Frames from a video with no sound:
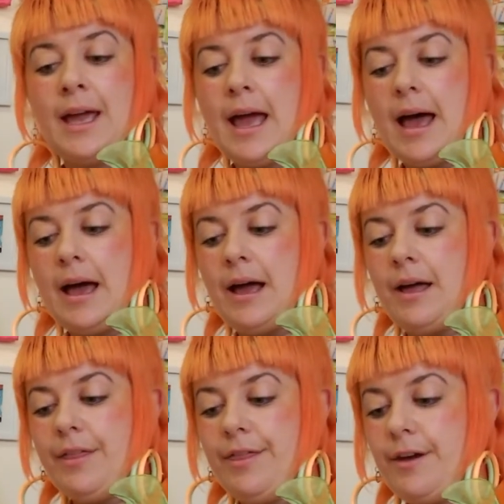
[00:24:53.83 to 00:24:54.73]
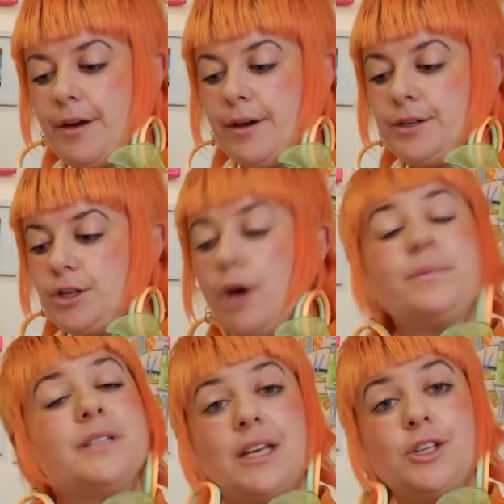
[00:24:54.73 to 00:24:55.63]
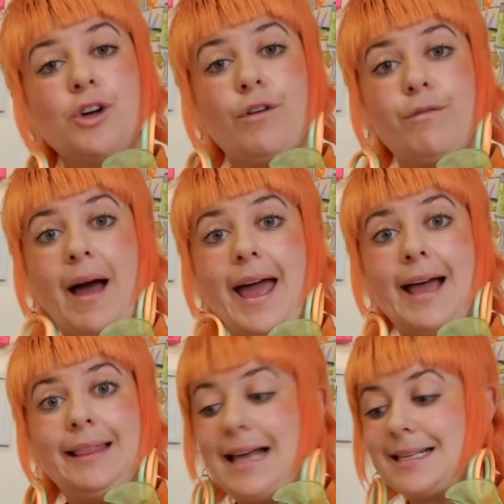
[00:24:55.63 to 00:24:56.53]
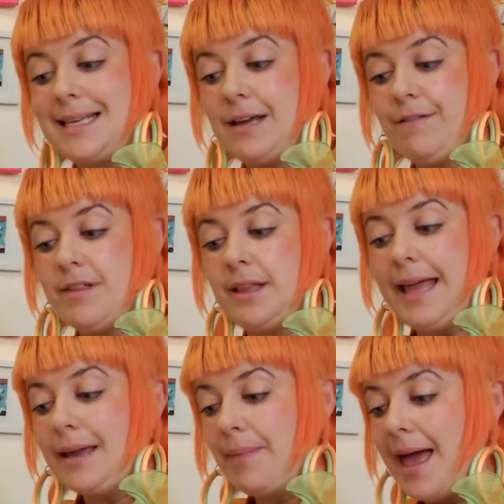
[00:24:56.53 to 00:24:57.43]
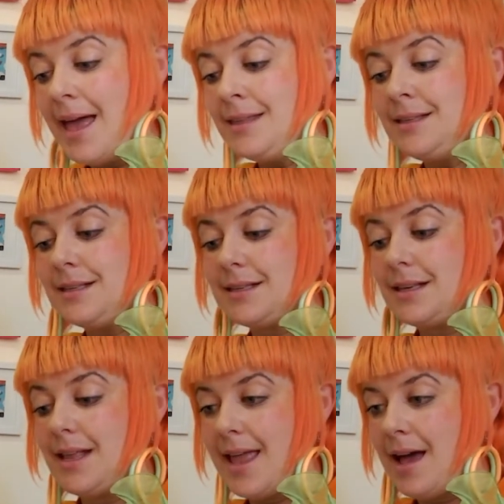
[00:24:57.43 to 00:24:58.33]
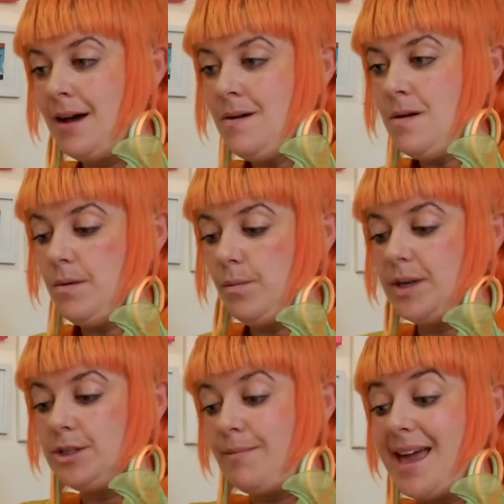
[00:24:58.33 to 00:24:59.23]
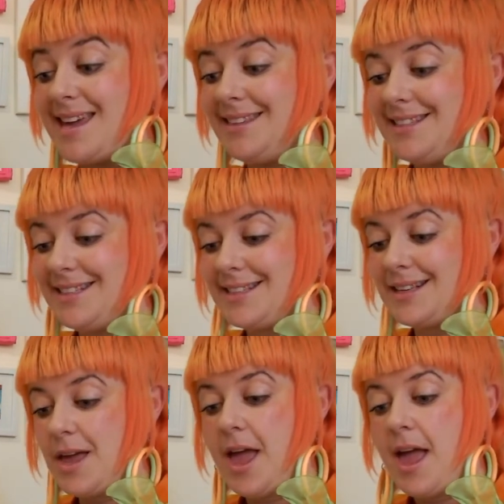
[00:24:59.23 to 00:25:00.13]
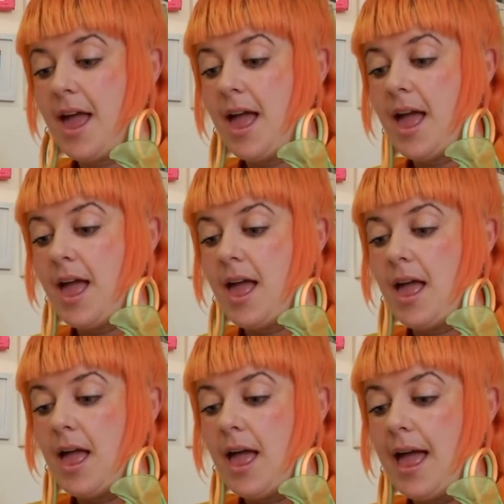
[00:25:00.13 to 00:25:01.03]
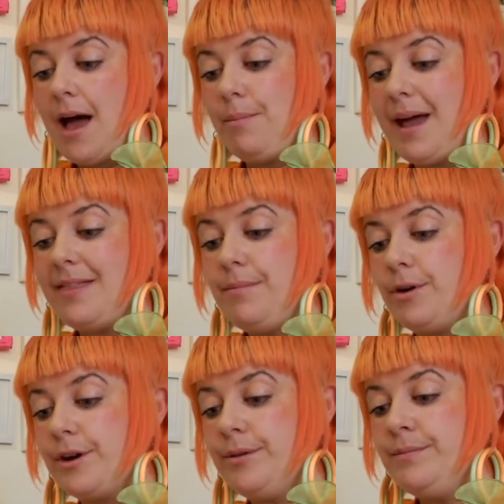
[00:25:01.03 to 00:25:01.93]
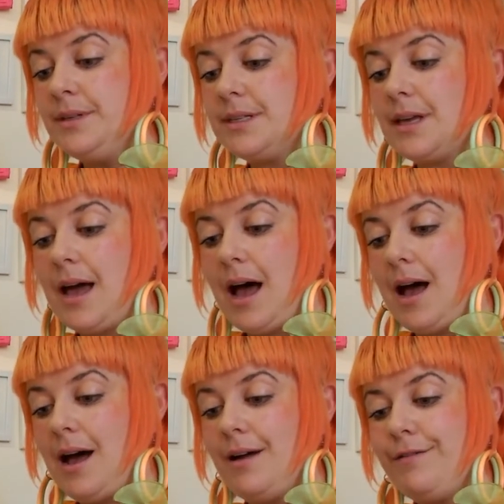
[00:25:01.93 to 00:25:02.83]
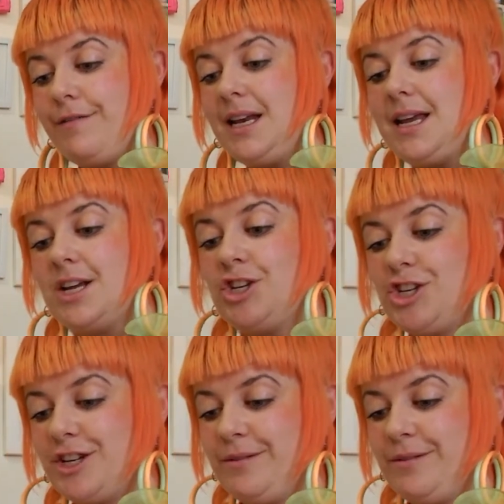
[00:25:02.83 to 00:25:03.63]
the top stitch of my elastic for the leg bands now, which means our bather bottoms are finished.